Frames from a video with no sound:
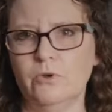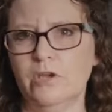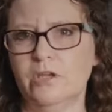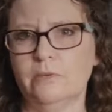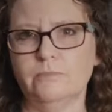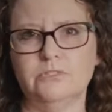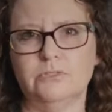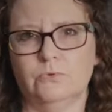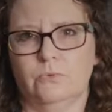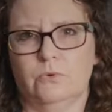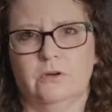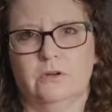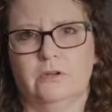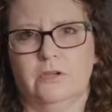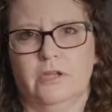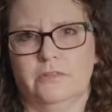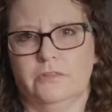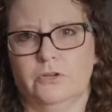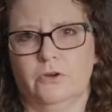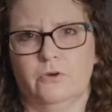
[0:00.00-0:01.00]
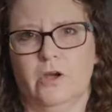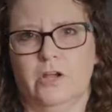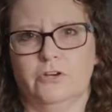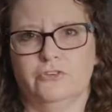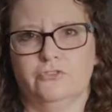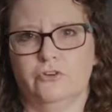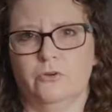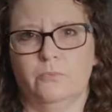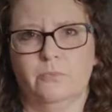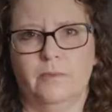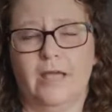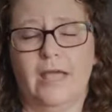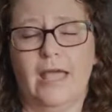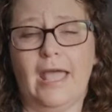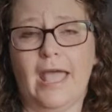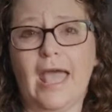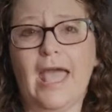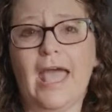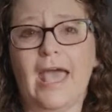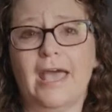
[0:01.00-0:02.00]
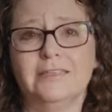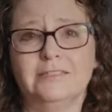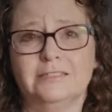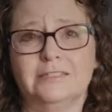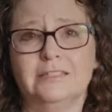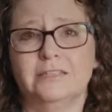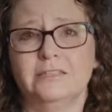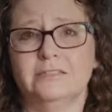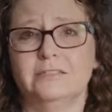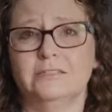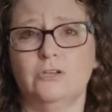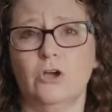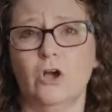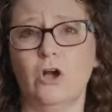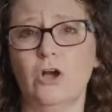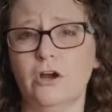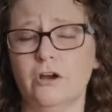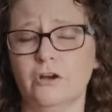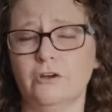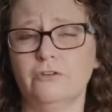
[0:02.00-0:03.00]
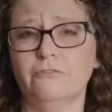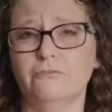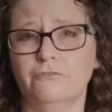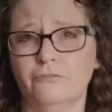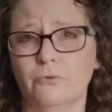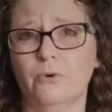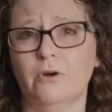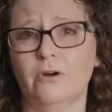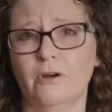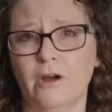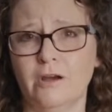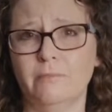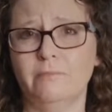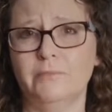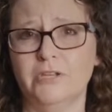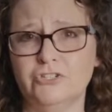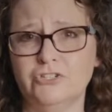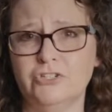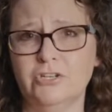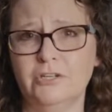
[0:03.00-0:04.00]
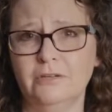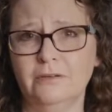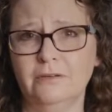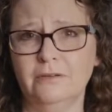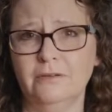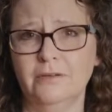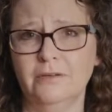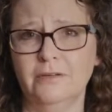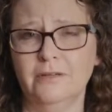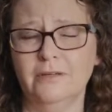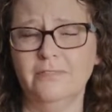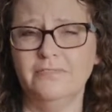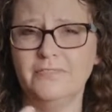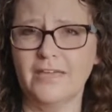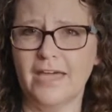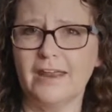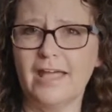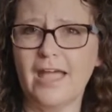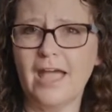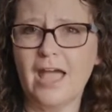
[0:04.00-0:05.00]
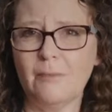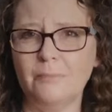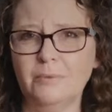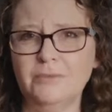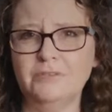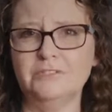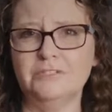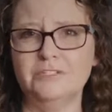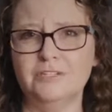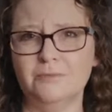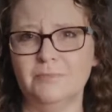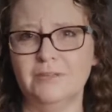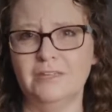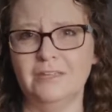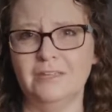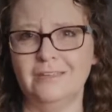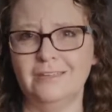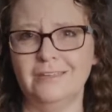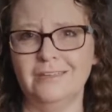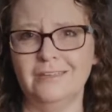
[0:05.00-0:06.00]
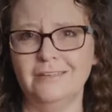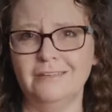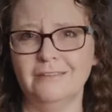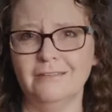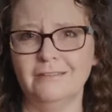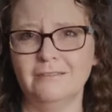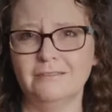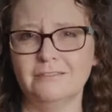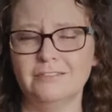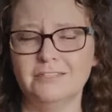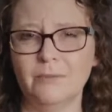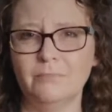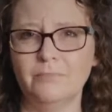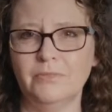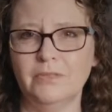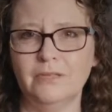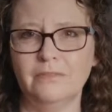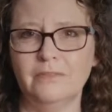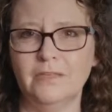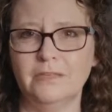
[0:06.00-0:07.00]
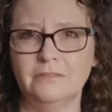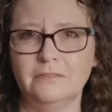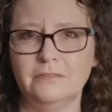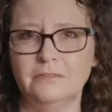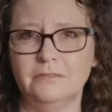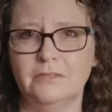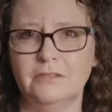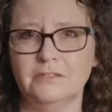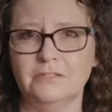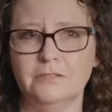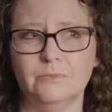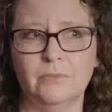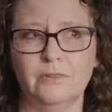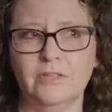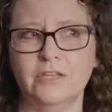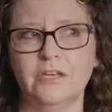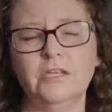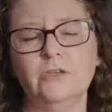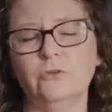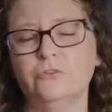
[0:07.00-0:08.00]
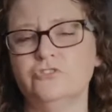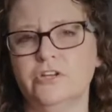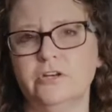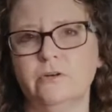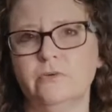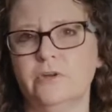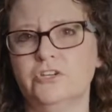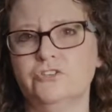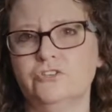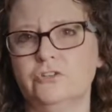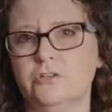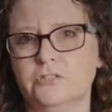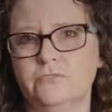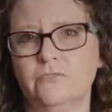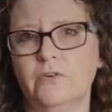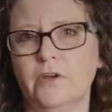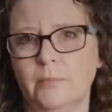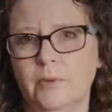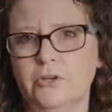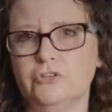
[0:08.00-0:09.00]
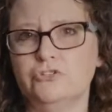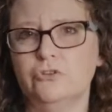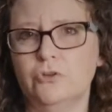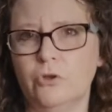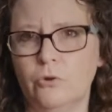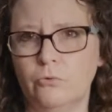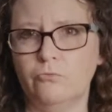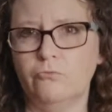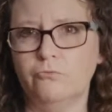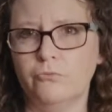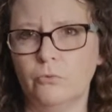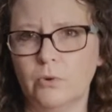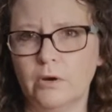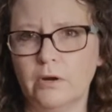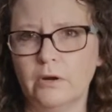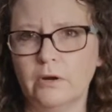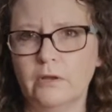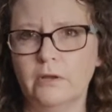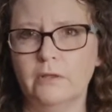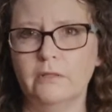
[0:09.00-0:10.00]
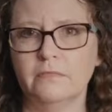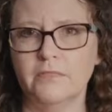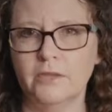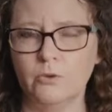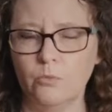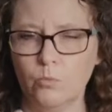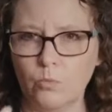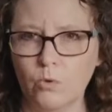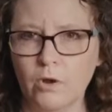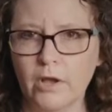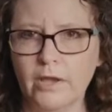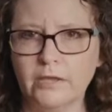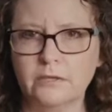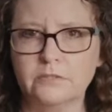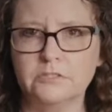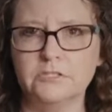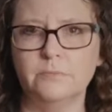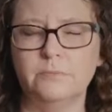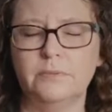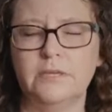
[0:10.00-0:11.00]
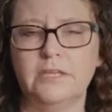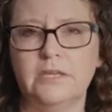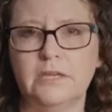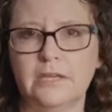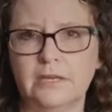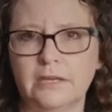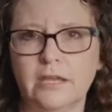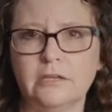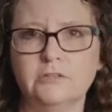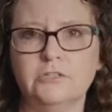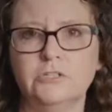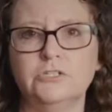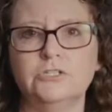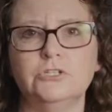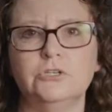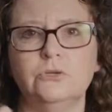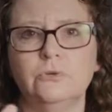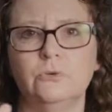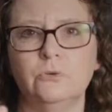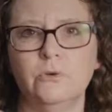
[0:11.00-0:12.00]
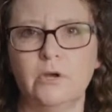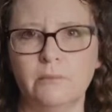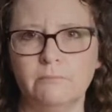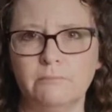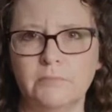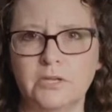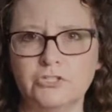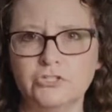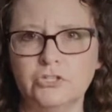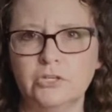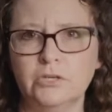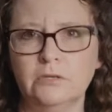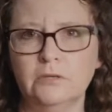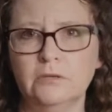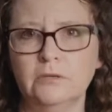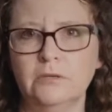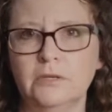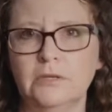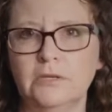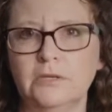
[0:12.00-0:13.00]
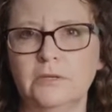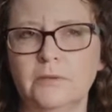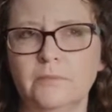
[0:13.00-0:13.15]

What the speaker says: who comes to work at the Garage Group has this heart for our mission. That happens to be something that this millennial generation is very much known for. They want to be connected to a mission.